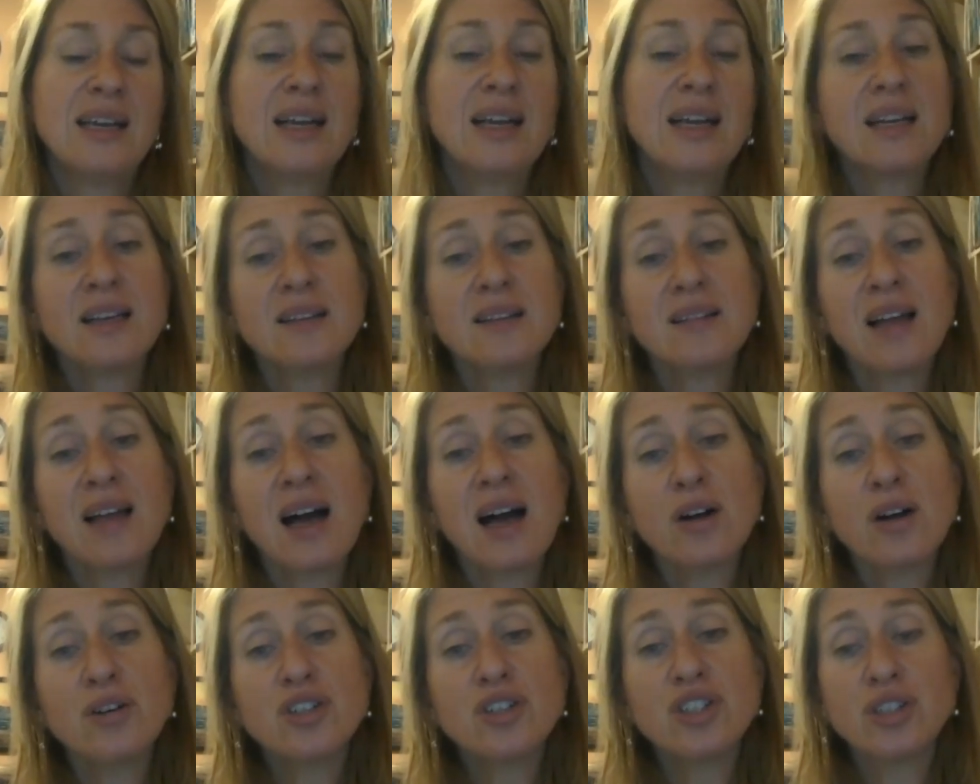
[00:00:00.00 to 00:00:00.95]
and
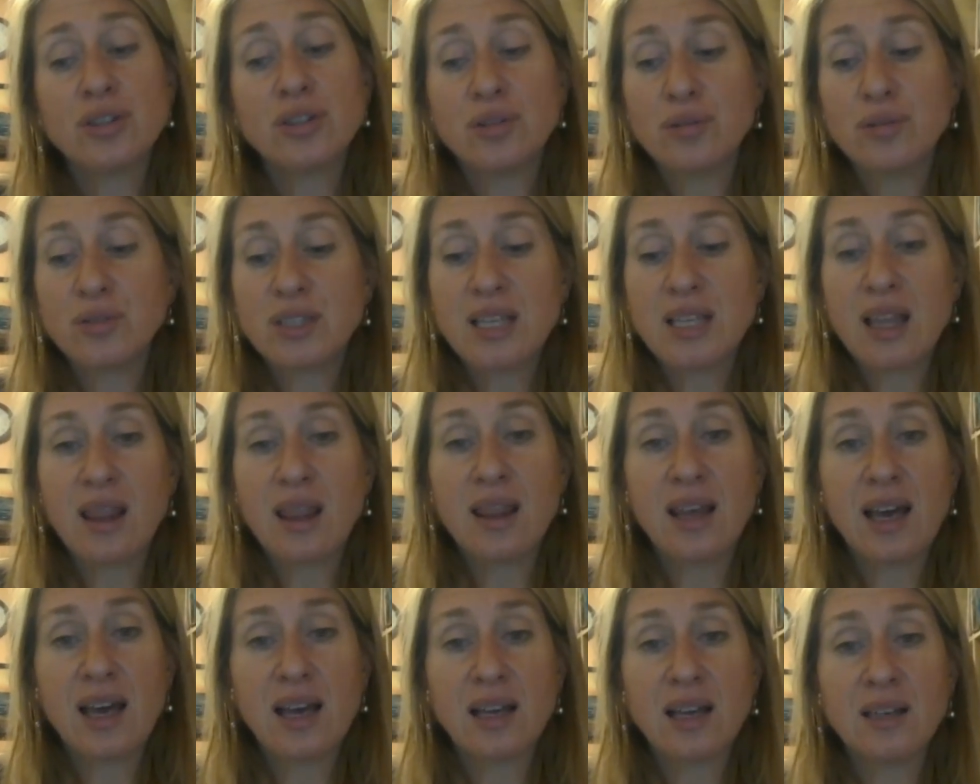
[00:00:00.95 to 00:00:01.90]
allows you to
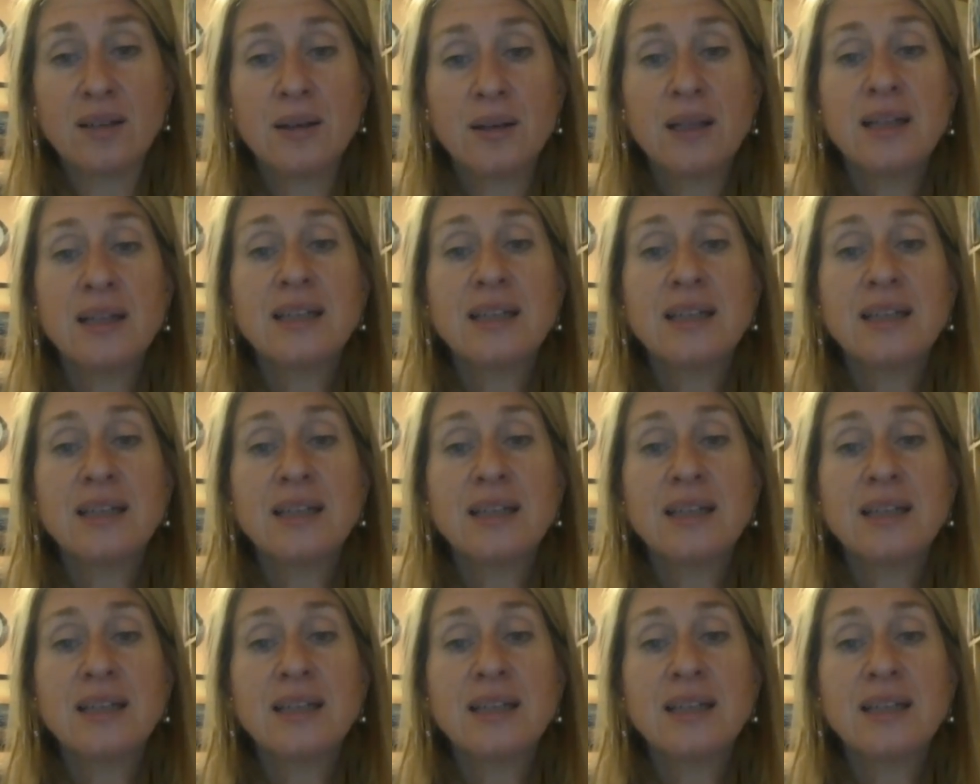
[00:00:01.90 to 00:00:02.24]
then